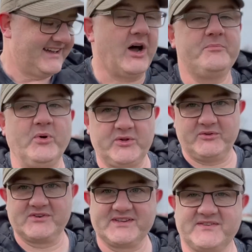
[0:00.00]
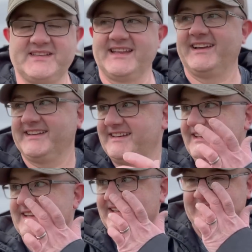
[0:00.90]
Oh, I bought the wrong selfie stick, yeah I did.
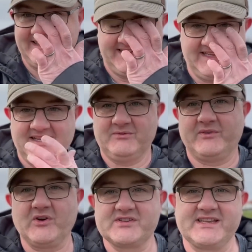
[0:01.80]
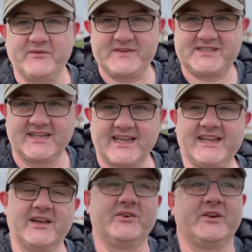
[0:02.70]
We've got a selfie stick gate
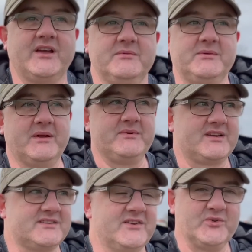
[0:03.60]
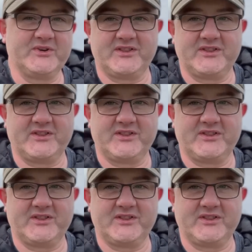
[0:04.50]
going on at home at the moment because I ordered